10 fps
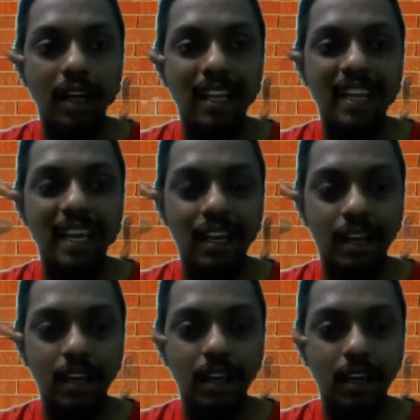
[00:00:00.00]
get
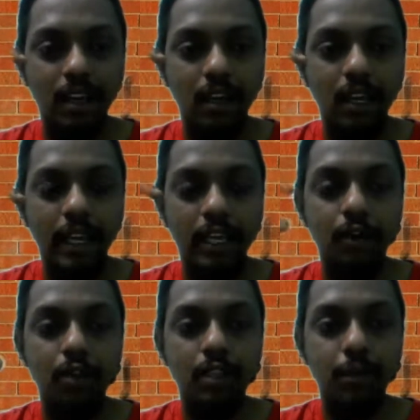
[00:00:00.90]

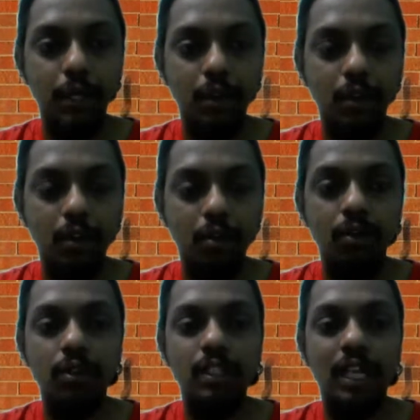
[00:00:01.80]
into this particular
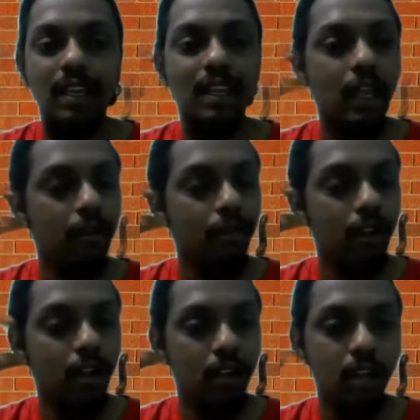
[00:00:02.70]
course, and they
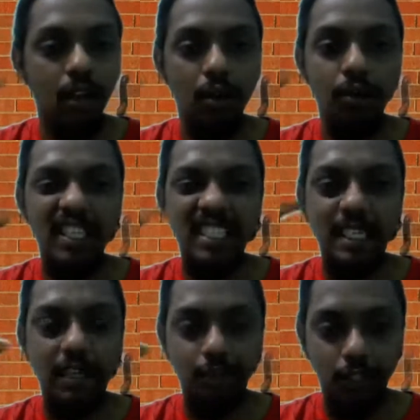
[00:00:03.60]
will tell you the
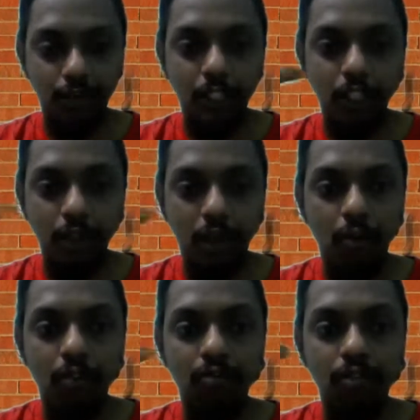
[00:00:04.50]
steps which you
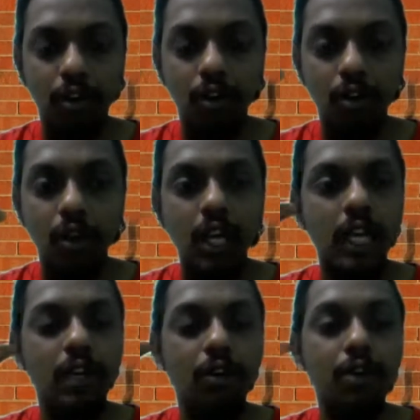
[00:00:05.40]
have to follow
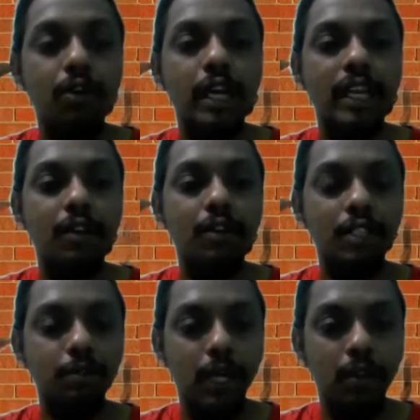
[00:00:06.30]
in order to get into
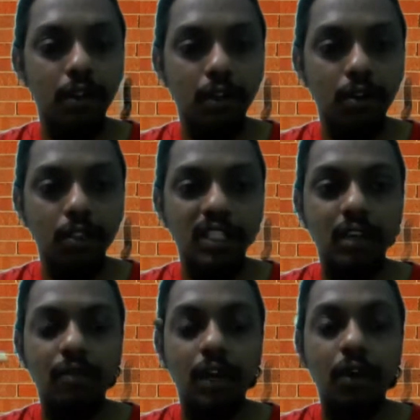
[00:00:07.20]
this particular course,
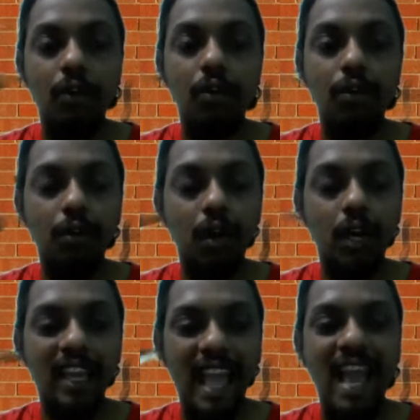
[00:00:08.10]
and what and all you
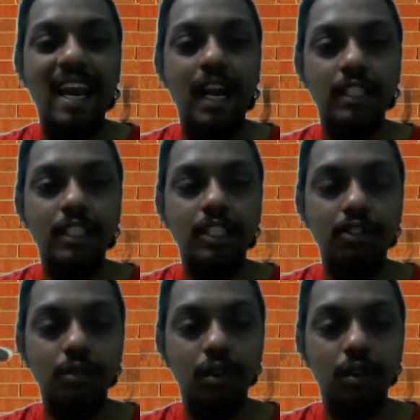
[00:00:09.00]
can achieve